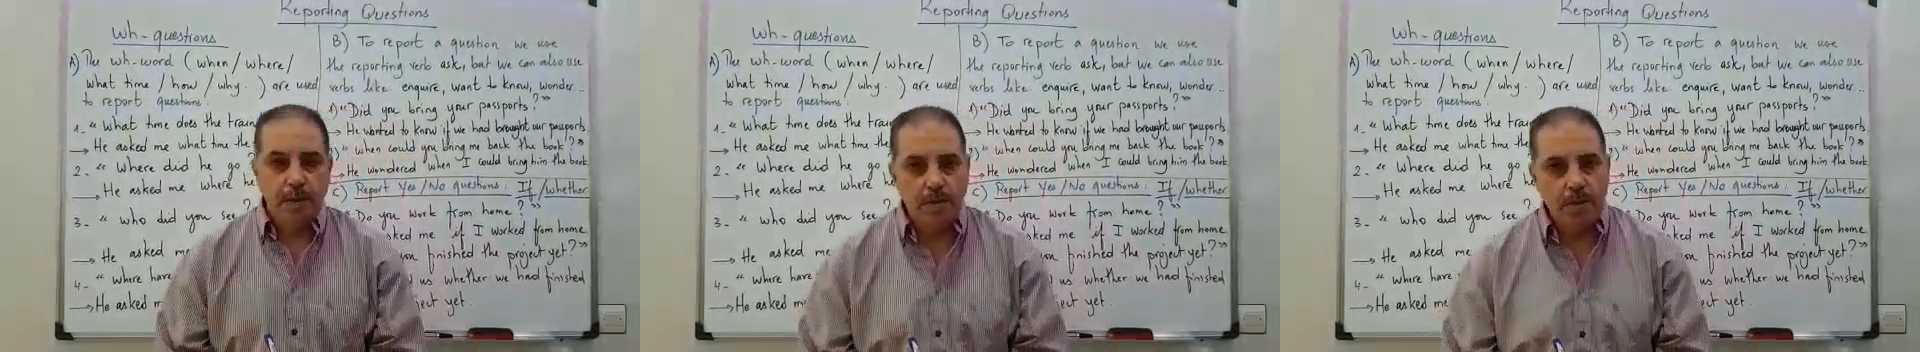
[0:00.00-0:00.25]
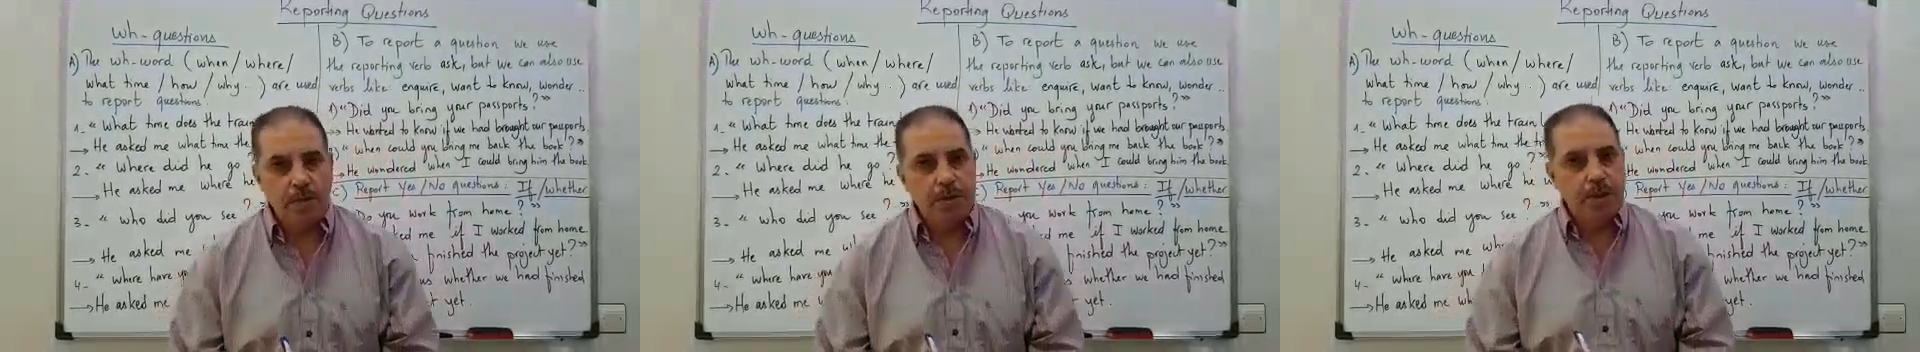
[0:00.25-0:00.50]

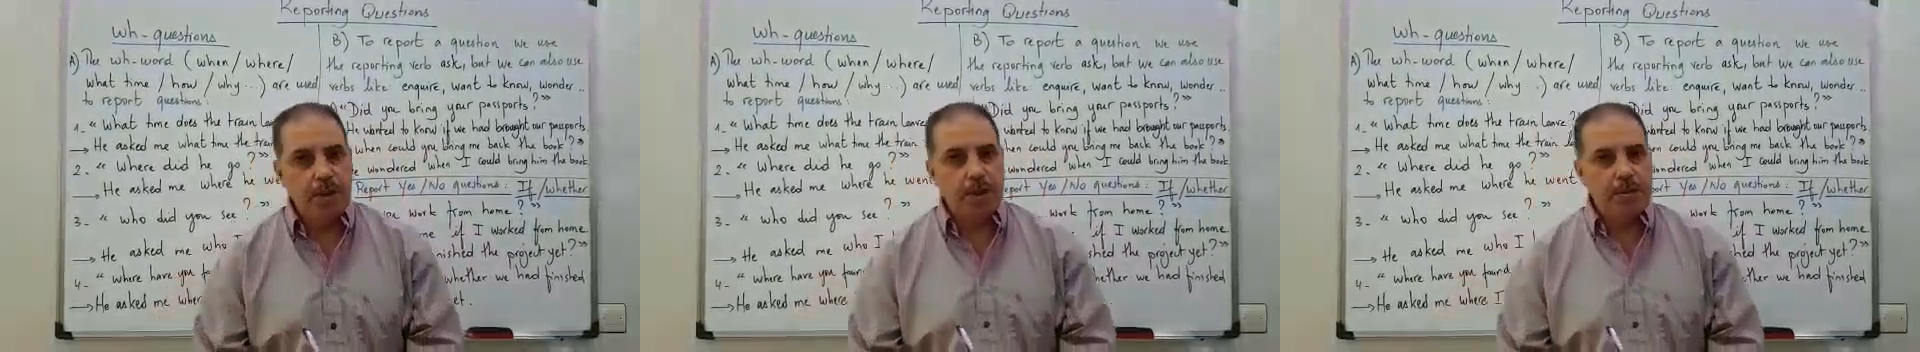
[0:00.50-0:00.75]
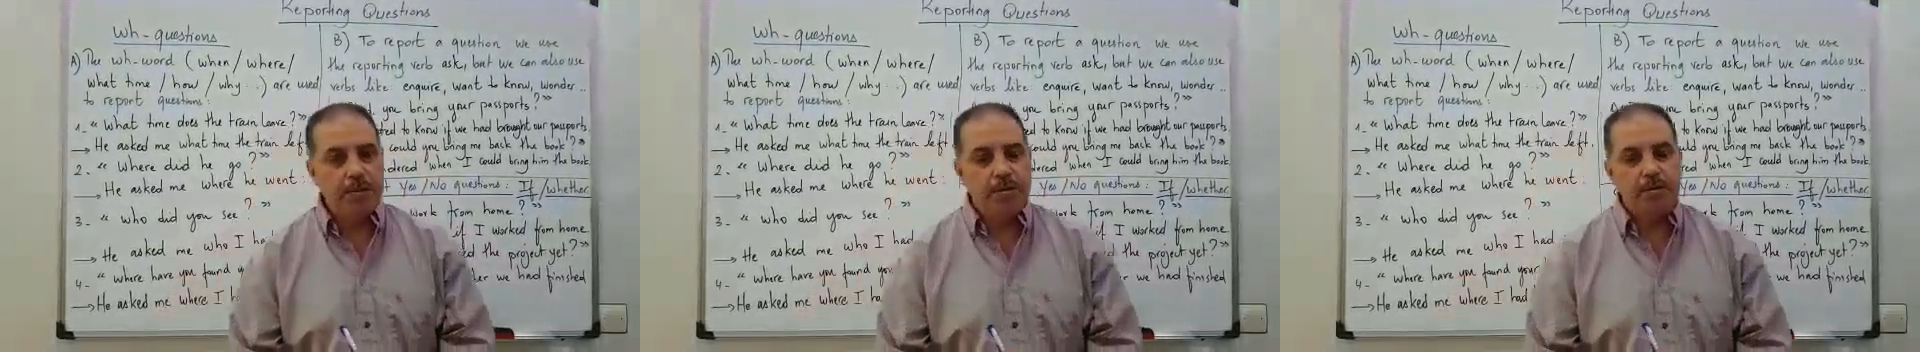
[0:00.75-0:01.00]
So we
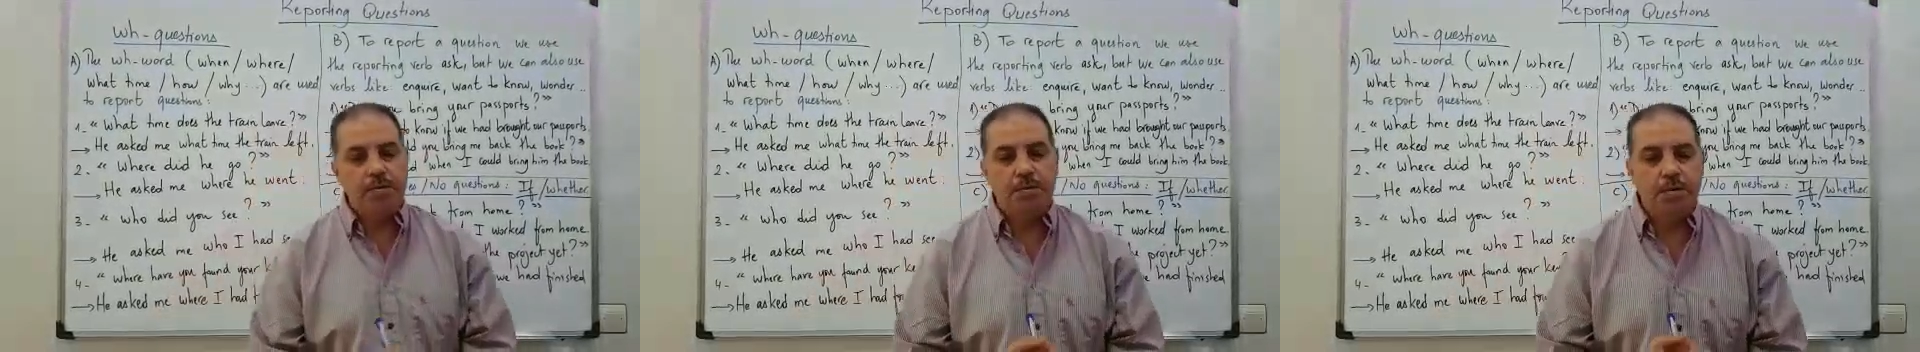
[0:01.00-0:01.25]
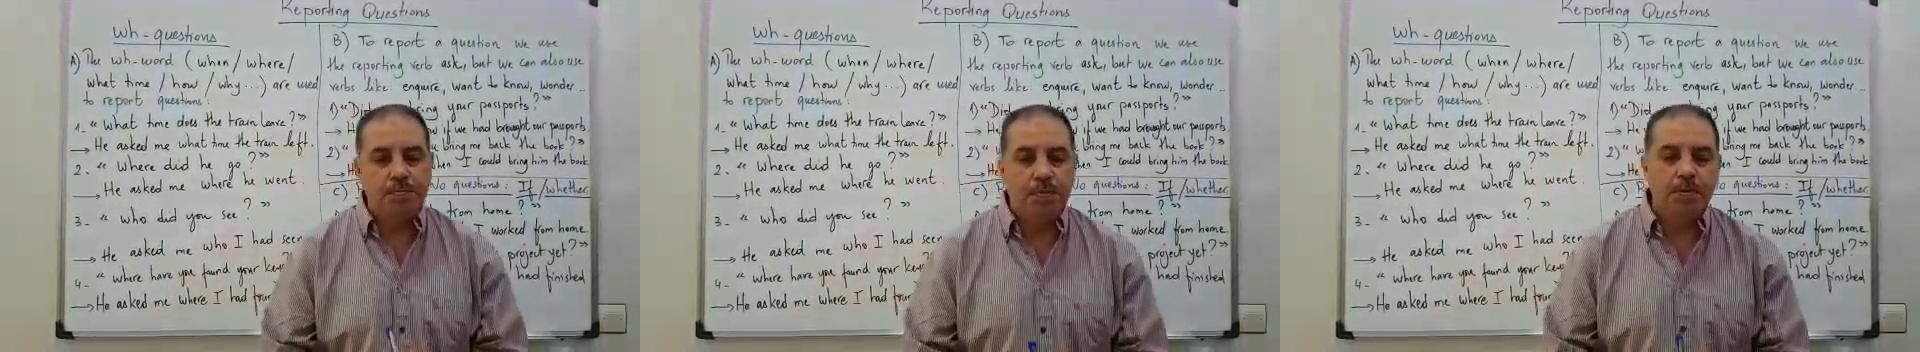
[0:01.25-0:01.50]
need
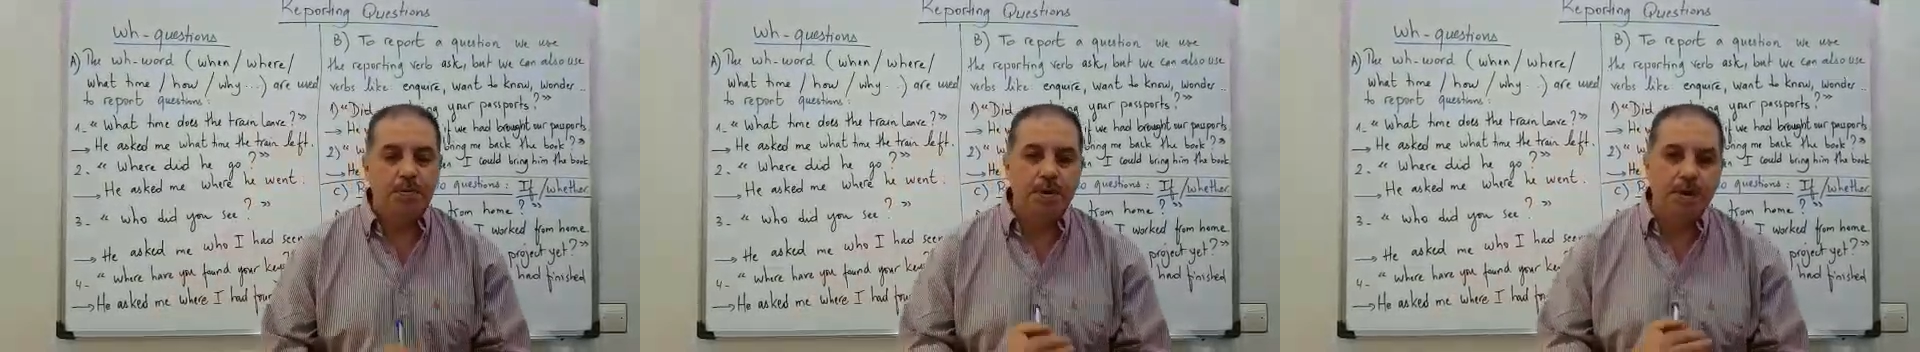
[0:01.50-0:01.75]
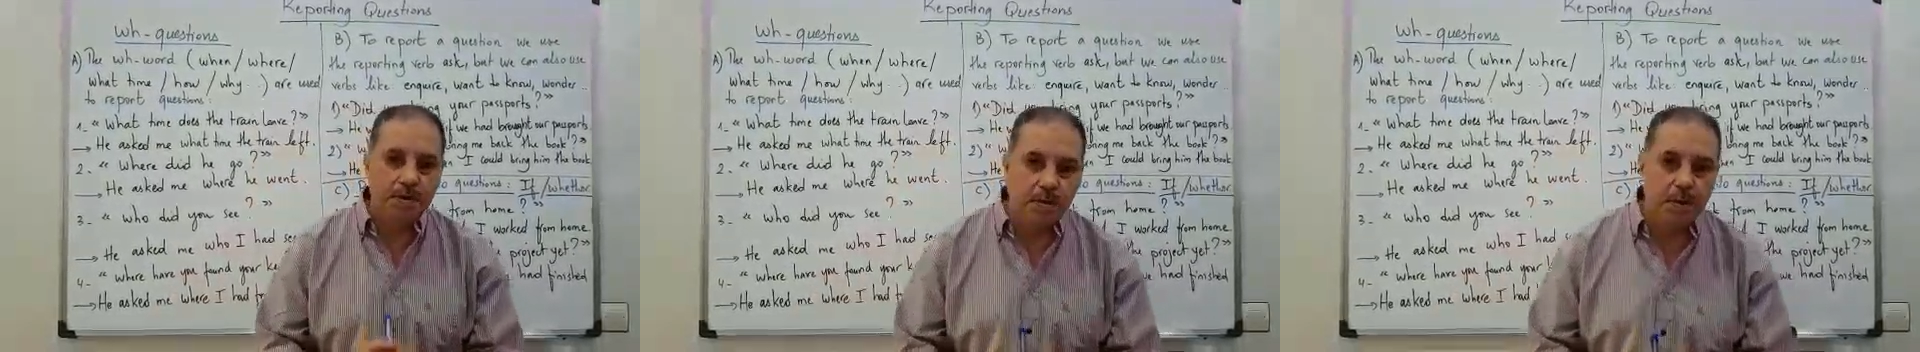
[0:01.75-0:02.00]
report
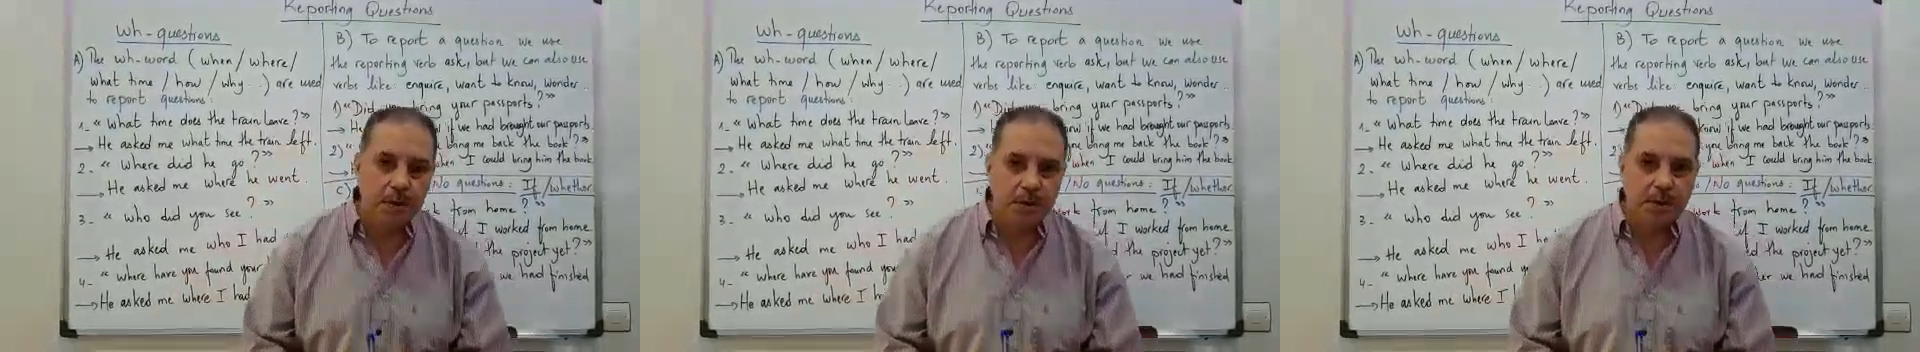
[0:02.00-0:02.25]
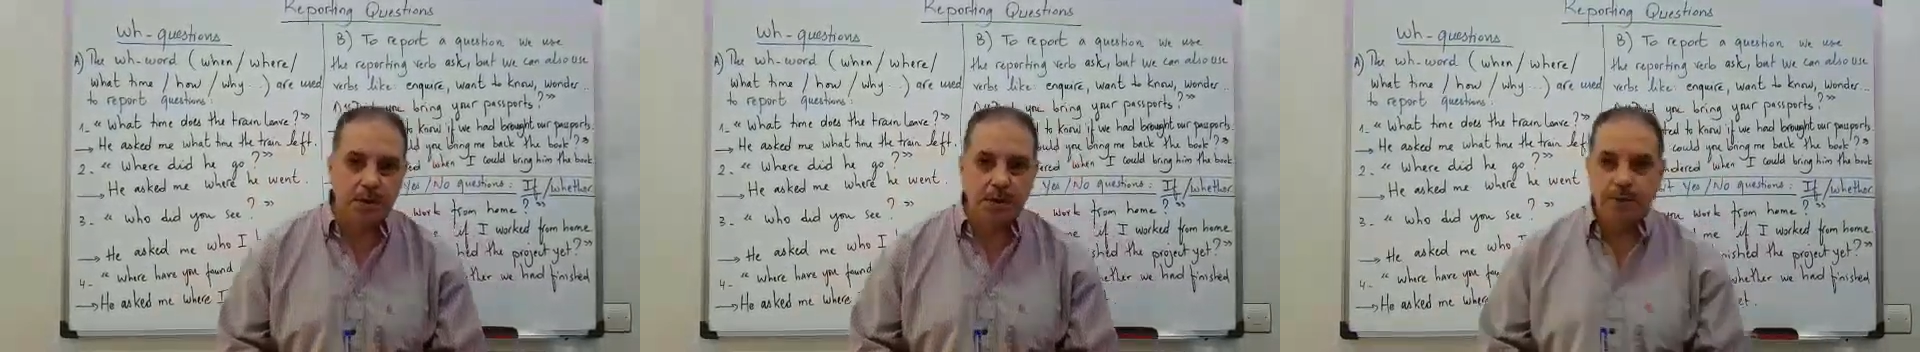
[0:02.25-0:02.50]
these
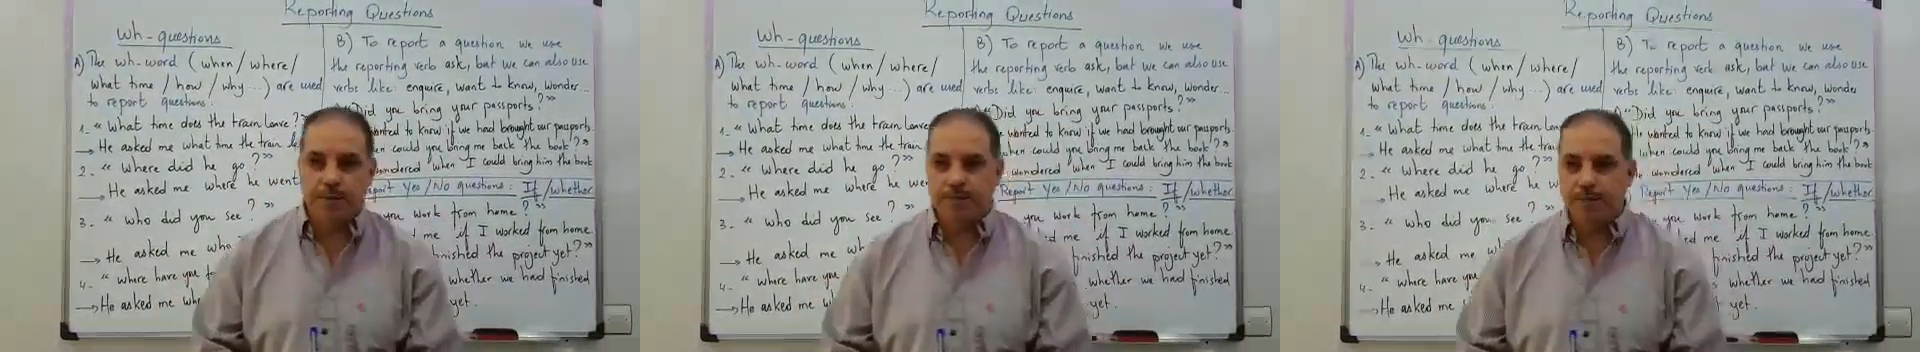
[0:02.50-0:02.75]
questions.